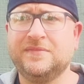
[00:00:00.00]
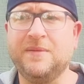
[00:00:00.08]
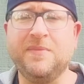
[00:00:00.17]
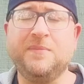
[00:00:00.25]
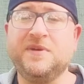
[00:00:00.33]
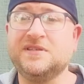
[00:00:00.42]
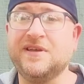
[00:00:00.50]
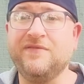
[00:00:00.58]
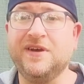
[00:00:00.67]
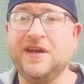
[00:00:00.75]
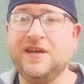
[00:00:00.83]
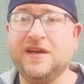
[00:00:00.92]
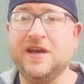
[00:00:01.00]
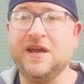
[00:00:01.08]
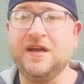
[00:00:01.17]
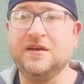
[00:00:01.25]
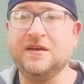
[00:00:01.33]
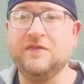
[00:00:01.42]
it might be
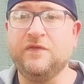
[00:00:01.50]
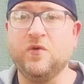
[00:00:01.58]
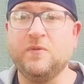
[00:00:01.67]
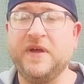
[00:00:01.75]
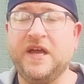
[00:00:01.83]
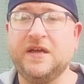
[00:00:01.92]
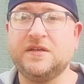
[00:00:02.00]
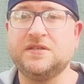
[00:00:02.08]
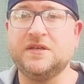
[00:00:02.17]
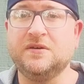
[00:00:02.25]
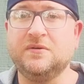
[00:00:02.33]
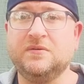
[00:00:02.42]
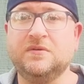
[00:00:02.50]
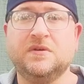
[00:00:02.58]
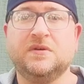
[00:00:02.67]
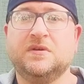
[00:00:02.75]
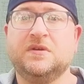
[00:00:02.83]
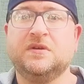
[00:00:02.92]
$7.99 four pack, so
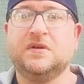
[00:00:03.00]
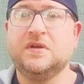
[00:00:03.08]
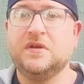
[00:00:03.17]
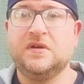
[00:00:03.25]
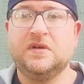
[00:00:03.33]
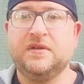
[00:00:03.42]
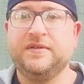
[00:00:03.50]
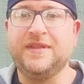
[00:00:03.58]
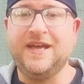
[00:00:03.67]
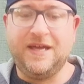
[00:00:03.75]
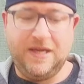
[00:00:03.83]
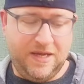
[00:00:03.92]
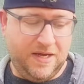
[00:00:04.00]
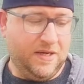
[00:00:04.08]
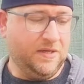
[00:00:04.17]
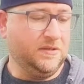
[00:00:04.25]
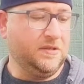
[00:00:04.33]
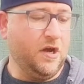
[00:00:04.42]
that
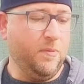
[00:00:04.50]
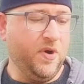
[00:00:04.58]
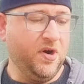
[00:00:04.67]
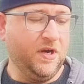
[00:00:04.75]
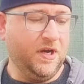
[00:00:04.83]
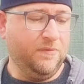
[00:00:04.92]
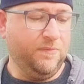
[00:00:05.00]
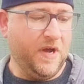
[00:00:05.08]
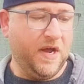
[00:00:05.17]
is a bargain.